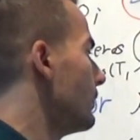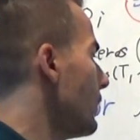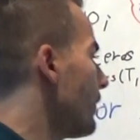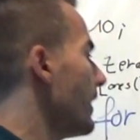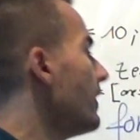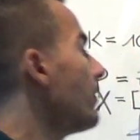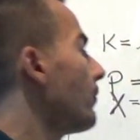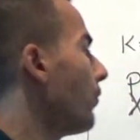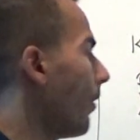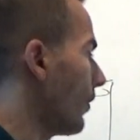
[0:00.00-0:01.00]
within the
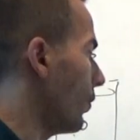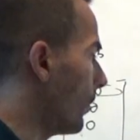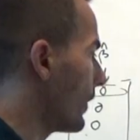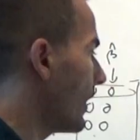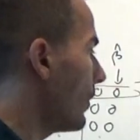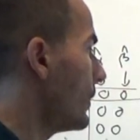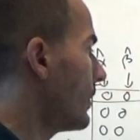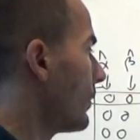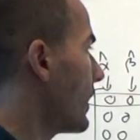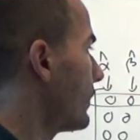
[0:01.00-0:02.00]
for loop. Yeah? We
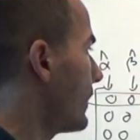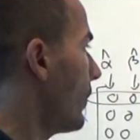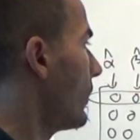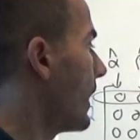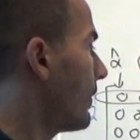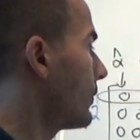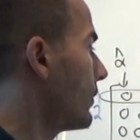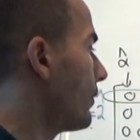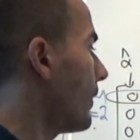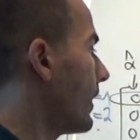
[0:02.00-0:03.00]
don't necessarily have to
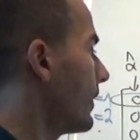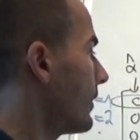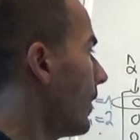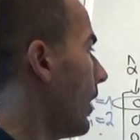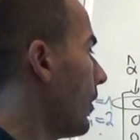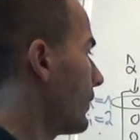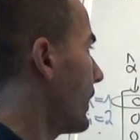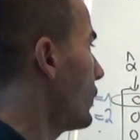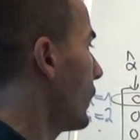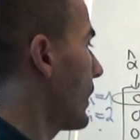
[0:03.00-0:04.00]
define it
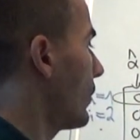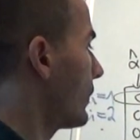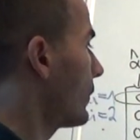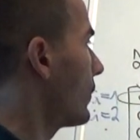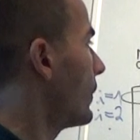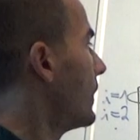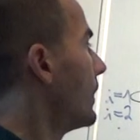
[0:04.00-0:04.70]
outside, we can also